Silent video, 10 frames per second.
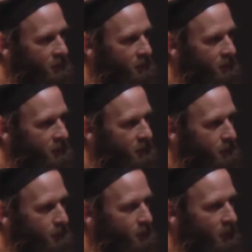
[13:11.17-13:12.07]
for an hour.
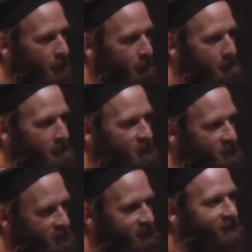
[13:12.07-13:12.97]
I wish it was two or
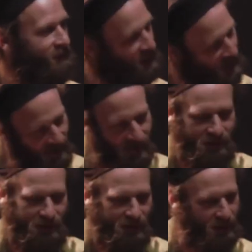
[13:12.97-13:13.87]
three. Mm. Hey, thank
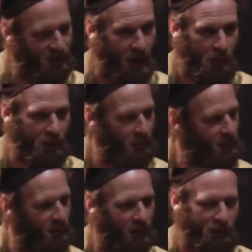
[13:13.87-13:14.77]
you, thank you. Yeah, I mean
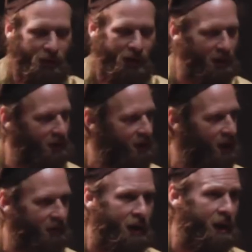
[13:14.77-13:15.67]
we're, we're having a lot
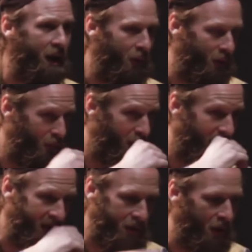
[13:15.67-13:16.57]
of fun, and now we've
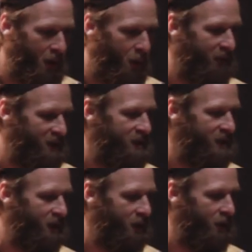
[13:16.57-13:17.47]
in, we've since
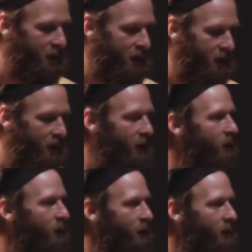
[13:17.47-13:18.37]
included
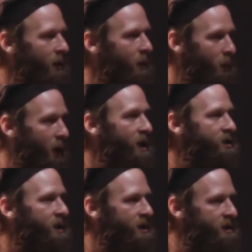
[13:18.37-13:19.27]
another
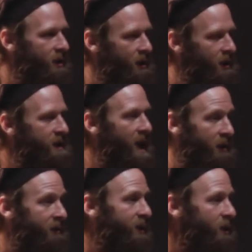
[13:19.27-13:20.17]
percussionist,
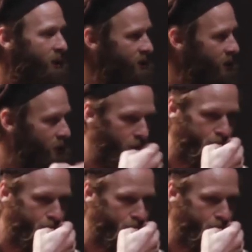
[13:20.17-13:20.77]
Dan Fields, who